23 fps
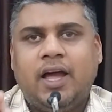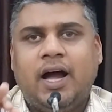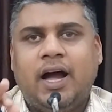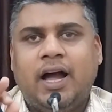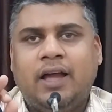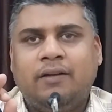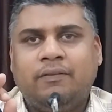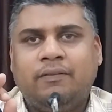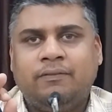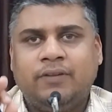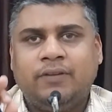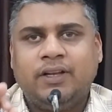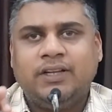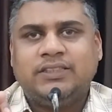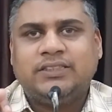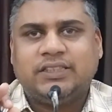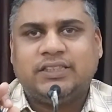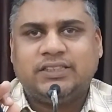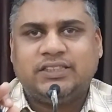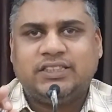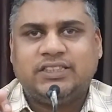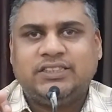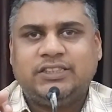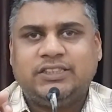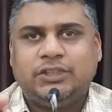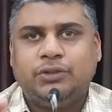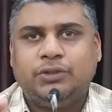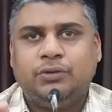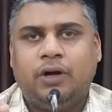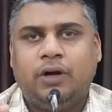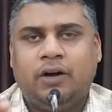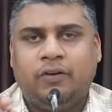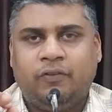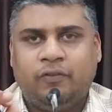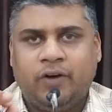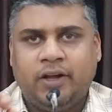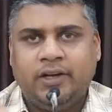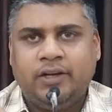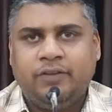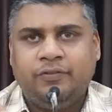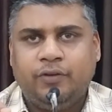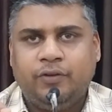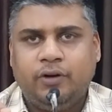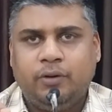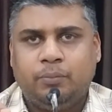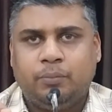I will suggest you a
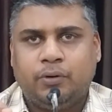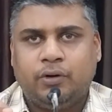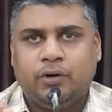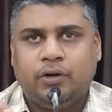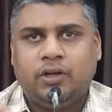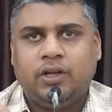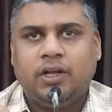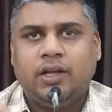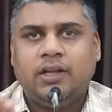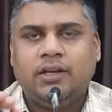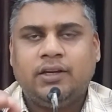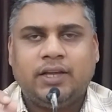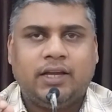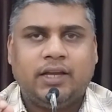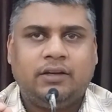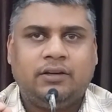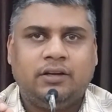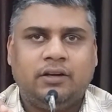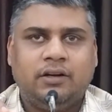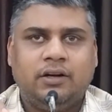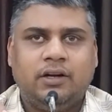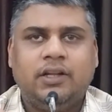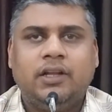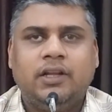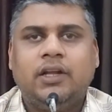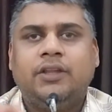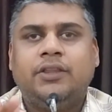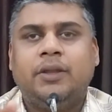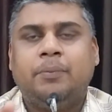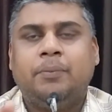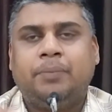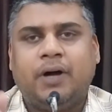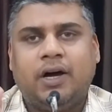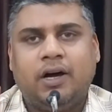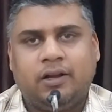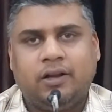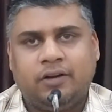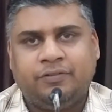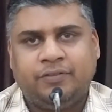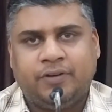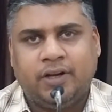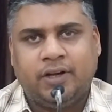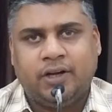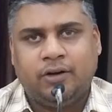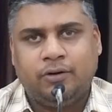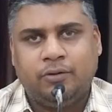wonderful book titled The Power of
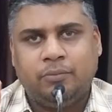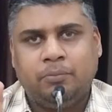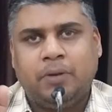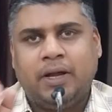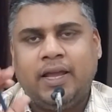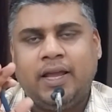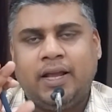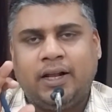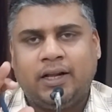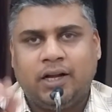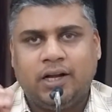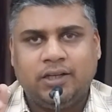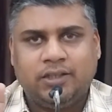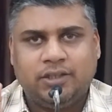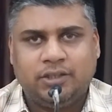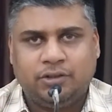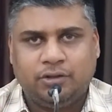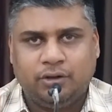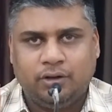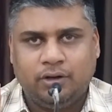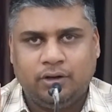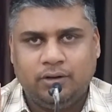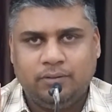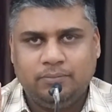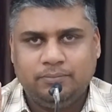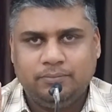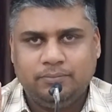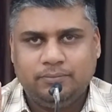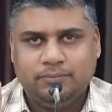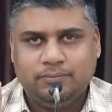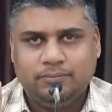Now by Eckart Tolle.